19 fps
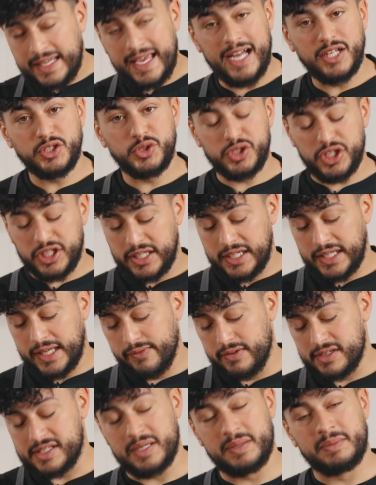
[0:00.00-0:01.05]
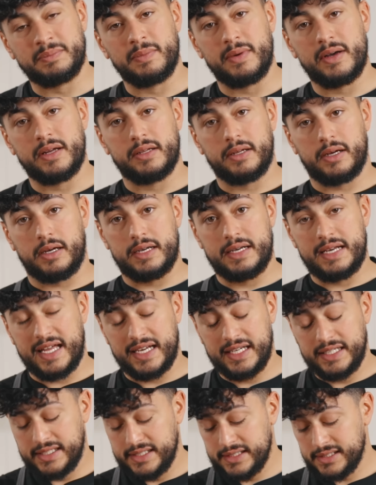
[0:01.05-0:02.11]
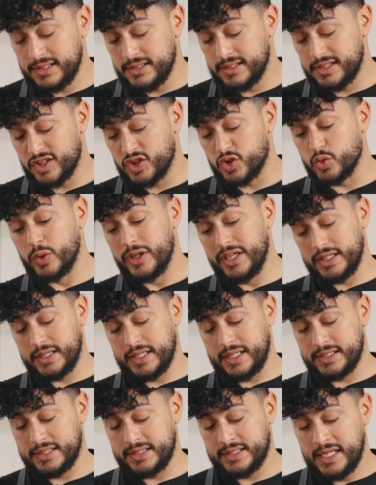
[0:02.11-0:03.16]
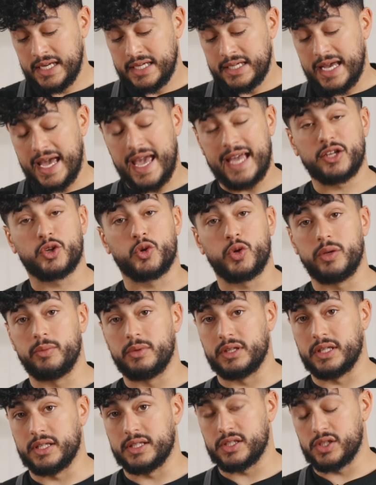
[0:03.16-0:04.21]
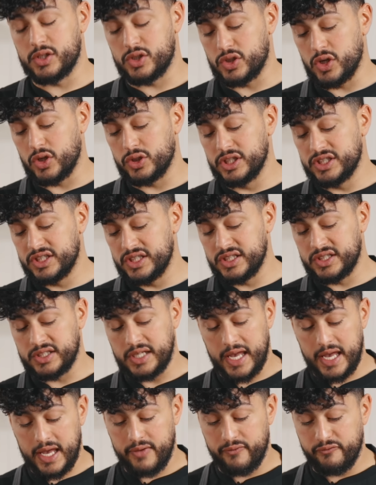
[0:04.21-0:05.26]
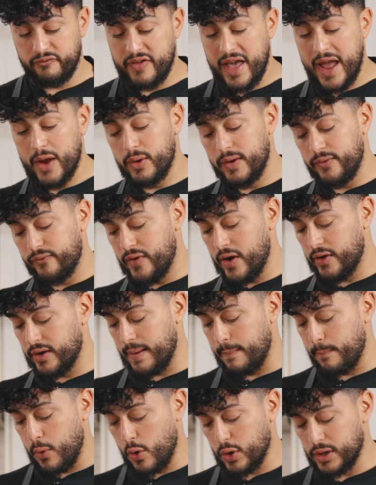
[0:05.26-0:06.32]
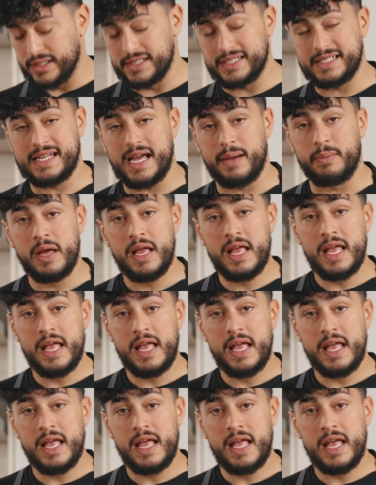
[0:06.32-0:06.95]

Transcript: Cashews are gonna give it some nuttiness, sweetness, and creaminess. So this is a very, very important step.